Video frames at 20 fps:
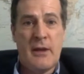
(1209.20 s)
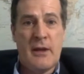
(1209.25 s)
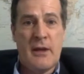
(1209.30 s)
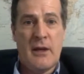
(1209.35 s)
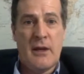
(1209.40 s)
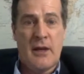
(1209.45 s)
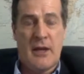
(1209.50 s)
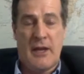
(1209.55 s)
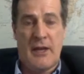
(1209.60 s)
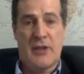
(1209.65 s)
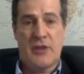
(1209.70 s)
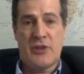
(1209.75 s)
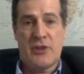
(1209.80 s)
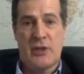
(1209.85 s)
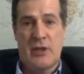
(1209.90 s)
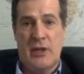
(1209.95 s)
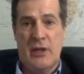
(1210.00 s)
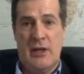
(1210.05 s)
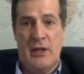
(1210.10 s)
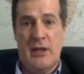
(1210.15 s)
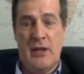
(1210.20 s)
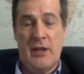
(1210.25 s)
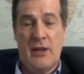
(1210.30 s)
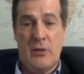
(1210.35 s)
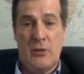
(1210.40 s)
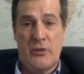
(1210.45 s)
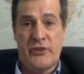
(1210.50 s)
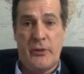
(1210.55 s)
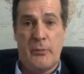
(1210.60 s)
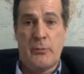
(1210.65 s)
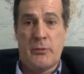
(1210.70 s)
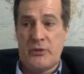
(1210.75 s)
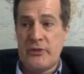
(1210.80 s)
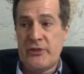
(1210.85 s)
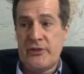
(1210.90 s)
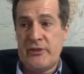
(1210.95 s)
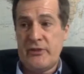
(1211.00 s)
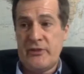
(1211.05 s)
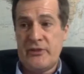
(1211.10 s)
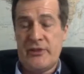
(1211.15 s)
and actually simple
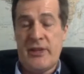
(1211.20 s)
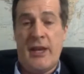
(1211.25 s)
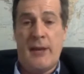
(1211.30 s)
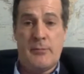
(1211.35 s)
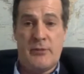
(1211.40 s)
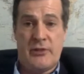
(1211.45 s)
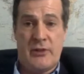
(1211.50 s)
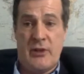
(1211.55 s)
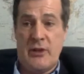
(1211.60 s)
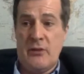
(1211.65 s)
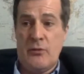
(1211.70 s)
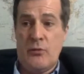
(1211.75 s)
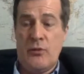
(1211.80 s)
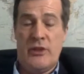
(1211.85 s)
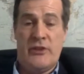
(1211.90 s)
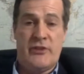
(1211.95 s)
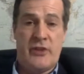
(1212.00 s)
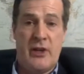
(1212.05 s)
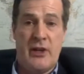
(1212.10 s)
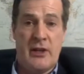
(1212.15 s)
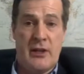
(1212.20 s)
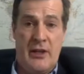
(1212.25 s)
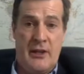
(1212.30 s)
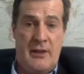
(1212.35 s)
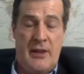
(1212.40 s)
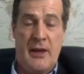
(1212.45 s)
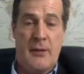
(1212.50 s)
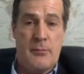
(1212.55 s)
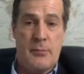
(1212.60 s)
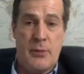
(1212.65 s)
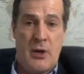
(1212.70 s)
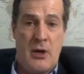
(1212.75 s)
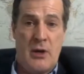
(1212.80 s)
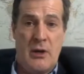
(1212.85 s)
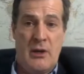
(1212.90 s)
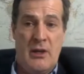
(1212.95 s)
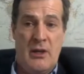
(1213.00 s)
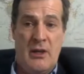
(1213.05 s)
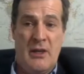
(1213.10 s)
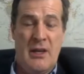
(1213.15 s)
steps like recycling that
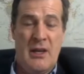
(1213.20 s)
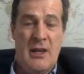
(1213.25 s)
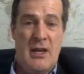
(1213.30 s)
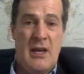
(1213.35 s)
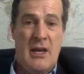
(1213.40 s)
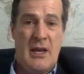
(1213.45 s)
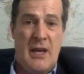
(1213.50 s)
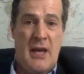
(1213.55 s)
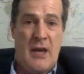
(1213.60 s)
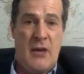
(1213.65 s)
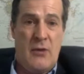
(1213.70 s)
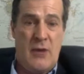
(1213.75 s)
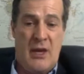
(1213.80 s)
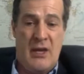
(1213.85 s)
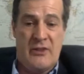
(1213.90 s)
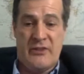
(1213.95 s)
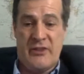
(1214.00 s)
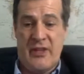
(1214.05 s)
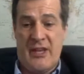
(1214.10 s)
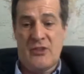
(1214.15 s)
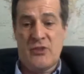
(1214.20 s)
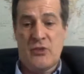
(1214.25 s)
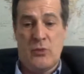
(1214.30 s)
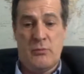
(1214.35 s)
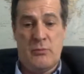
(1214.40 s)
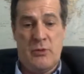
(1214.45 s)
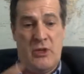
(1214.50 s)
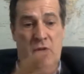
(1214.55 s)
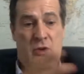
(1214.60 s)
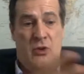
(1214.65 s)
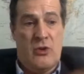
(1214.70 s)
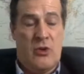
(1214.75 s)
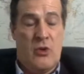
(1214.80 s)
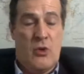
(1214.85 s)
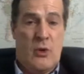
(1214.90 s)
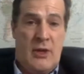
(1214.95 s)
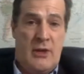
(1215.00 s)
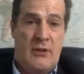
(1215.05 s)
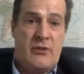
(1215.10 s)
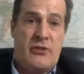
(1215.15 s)
barley and how that's natural manure
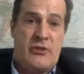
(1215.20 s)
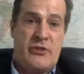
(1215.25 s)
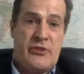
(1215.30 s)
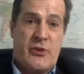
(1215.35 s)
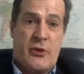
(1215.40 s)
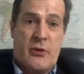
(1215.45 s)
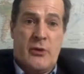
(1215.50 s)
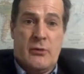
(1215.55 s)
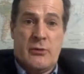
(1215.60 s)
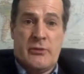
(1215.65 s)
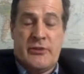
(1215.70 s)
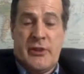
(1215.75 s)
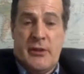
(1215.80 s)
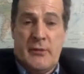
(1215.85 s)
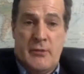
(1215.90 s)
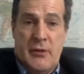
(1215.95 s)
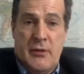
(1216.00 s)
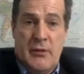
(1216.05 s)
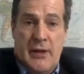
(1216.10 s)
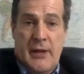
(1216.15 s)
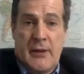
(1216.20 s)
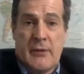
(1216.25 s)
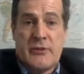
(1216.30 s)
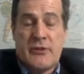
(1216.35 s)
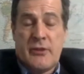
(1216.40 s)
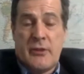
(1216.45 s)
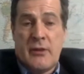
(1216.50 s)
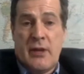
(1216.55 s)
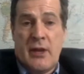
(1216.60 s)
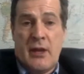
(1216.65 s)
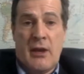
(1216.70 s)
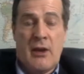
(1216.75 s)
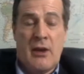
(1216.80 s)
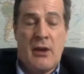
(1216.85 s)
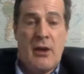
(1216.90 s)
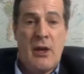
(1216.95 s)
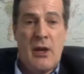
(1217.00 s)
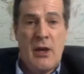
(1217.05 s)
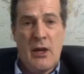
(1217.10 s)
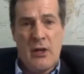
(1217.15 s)
going into soils and everything else. I think
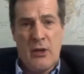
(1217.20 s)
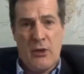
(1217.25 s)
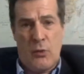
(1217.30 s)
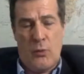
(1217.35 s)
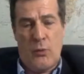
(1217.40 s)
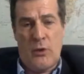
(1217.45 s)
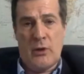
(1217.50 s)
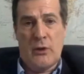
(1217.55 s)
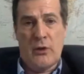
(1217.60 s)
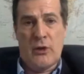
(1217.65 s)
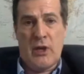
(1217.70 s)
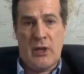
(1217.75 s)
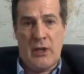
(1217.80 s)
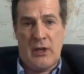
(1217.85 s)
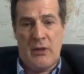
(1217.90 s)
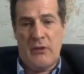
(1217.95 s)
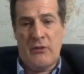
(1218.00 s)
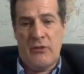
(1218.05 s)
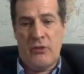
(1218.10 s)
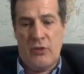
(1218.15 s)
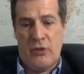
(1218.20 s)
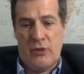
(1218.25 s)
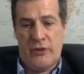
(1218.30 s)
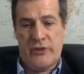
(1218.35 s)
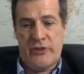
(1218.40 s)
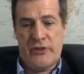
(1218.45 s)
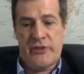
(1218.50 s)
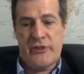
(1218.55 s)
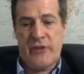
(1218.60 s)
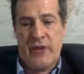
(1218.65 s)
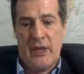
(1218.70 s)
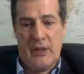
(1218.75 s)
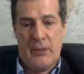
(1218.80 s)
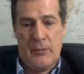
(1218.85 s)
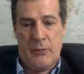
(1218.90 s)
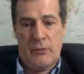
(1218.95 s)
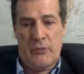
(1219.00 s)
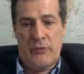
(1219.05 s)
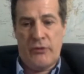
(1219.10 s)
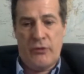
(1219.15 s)
we're looking at doing a
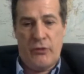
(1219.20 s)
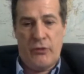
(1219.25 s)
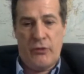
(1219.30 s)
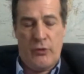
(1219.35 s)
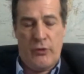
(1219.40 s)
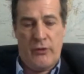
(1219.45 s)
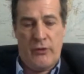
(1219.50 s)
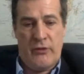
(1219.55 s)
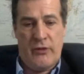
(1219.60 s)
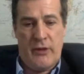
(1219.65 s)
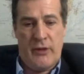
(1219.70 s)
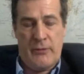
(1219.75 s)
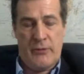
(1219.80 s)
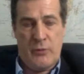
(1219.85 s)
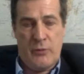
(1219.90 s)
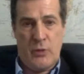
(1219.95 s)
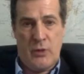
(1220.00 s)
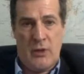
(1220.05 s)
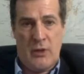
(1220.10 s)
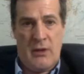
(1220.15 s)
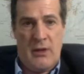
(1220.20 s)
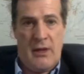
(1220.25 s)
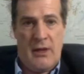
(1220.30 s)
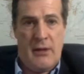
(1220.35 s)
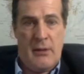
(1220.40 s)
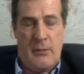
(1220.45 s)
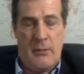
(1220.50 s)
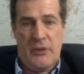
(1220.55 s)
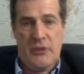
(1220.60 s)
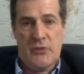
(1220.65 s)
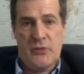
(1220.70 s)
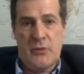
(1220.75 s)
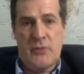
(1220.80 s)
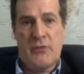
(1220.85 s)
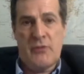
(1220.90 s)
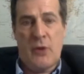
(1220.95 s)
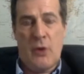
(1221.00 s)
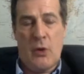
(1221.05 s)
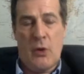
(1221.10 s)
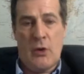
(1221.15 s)
sustainable tour in terms of one of the elements we've
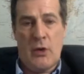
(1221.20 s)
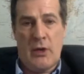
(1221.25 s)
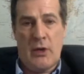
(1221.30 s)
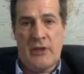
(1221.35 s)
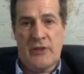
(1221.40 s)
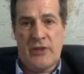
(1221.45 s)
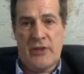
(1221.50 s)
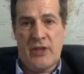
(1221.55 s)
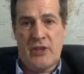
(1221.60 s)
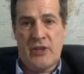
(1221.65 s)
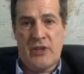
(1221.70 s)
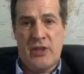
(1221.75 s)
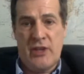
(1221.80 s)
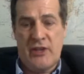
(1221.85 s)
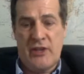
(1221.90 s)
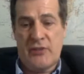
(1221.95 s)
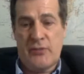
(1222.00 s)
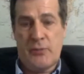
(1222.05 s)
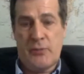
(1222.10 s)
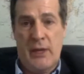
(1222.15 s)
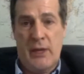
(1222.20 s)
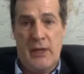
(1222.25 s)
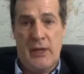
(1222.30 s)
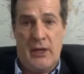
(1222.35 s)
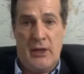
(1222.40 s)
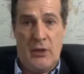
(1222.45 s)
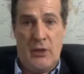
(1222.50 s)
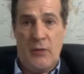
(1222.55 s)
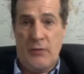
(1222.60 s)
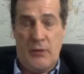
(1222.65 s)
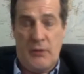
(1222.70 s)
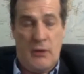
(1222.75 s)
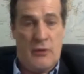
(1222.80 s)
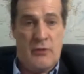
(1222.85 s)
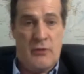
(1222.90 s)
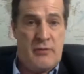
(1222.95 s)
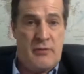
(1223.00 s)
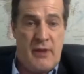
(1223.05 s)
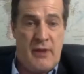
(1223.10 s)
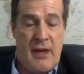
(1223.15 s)
got, and it's actually explaining an awful lot
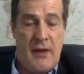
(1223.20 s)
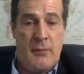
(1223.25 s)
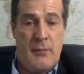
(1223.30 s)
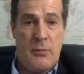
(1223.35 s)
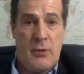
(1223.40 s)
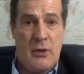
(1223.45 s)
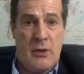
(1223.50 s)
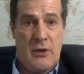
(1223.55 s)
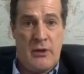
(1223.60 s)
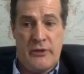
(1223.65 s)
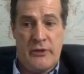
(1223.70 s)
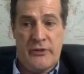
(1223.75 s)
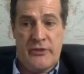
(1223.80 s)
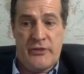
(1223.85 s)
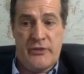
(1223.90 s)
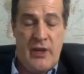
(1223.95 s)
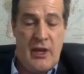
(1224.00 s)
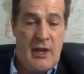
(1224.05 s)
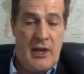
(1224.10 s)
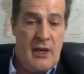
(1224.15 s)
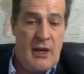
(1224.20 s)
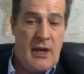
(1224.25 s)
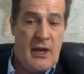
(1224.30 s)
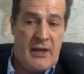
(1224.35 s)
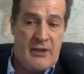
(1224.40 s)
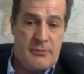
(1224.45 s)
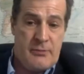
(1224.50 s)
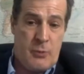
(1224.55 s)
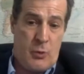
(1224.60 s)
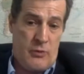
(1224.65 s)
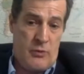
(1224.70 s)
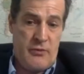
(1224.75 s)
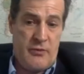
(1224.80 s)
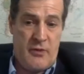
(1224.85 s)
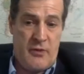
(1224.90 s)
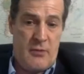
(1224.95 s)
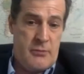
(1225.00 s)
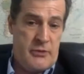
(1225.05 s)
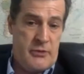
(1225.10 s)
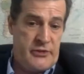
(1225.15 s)
of that, because as both
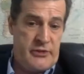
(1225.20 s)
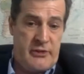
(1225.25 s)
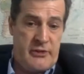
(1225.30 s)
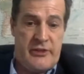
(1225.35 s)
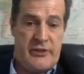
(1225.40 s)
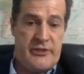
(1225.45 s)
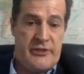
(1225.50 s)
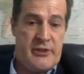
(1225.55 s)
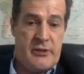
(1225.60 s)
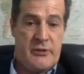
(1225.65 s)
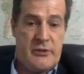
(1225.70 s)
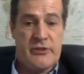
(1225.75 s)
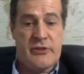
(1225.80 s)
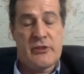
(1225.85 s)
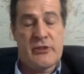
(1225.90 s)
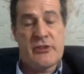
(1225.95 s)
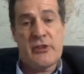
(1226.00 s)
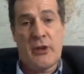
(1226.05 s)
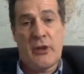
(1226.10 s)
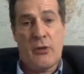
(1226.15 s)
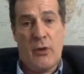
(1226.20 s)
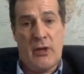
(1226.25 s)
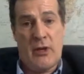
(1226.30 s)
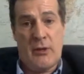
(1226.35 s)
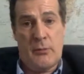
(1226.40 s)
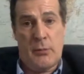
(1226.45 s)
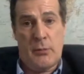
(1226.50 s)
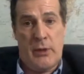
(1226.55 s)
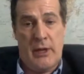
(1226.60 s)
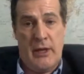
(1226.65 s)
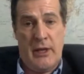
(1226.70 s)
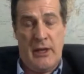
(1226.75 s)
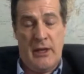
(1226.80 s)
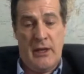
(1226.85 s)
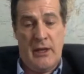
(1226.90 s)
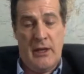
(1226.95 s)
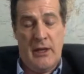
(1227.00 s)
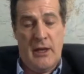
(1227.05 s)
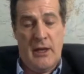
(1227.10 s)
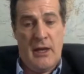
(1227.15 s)
farmers and distillers, it's incredibly
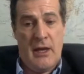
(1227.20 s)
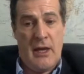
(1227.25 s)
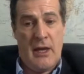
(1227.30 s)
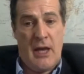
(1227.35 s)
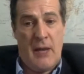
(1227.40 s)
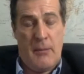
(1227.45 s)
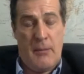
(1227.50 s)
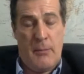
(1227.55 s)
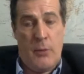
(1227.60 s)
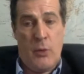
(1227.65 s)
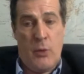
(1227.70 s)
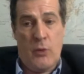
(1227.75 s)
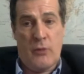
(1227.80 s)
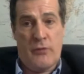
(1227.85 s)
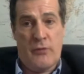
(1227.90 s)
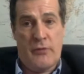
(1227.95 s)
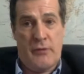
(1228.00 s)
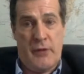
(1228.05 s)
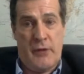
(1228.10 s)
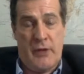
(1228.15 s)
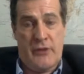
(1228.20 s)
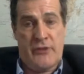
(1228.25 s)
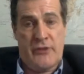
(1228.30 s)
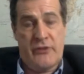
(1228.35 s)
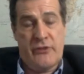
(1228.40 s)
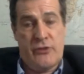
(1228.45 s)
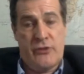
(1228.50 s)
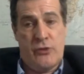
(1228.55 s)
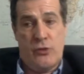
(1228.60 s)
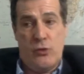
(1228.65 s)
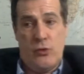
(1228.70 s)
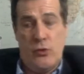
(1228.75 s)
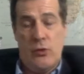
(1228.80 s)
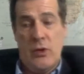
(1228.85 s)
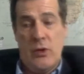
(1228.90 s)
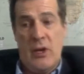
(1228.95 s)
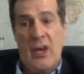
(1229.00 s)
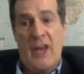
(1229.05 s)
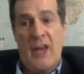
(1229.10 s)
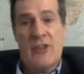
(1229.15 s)
important for us to
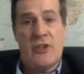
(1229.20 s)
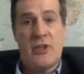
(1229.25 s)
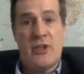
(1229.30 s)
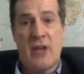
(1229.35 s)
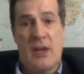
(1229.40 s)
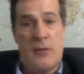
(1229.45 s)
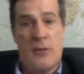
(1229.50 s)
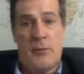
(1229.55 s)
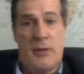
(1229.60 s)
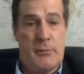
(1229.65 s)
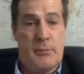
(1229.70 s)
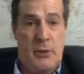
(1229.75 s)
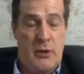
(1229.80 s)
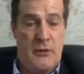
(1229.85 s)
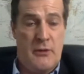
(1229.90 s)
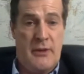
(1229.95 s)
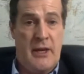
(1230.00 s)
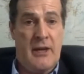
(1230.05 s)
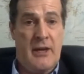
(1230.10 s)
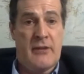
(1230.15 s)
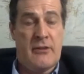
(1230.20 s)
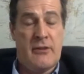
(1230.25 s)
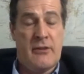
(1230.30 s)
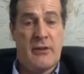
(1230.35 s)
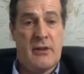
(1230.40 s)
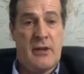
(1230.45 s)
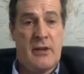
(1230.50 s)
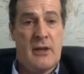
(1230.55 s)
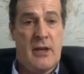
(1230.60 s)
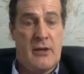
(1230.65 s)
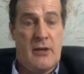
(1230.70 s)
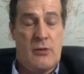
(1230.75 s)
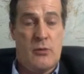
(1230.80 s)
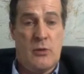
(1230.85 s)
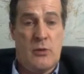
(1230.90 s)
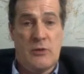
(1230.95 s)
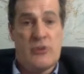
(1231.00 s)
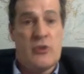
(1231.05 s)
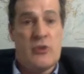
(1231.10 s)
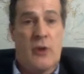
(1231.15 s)
educate people on that. And
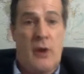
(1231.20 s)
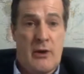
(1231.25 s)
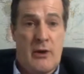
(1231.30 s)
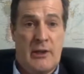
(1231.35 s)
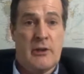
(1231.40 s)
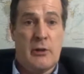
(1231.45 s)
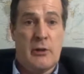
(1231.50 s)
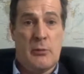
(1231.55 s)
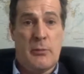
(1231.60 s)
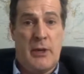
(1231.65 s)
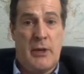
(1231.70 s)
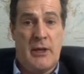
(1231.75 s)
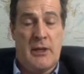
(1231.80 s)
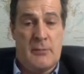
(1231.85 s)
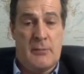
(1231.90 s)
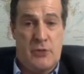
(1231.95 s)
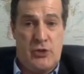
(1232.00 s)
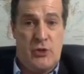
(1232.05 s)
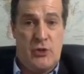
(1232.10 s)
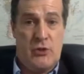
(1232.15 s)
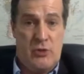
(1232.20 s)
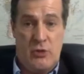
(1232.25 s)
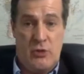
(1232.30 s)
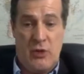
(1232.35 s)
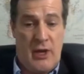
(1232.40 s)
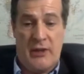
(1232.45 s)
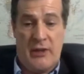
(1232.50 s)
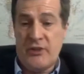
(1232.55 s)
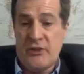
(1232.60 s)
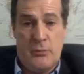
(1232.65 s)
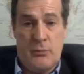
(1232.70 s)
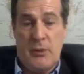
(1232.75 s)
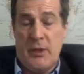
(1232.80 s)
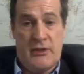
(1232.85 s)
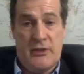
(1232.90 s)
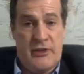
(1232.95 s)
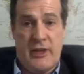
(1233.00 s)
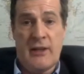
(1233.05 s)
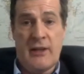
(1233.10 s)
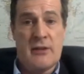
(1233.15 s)
we'll do our little bit. I'm sure you guys will be
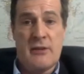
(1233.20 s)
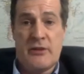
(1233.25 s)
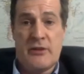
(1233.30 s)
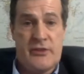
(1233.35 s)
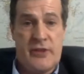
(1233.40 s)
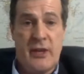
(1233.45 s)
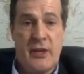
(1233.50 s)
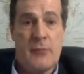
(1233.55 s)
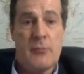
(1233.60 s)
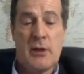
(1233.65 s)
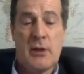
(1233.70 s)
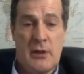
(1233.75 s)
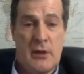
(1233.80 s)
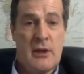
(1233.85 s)
exactly the same.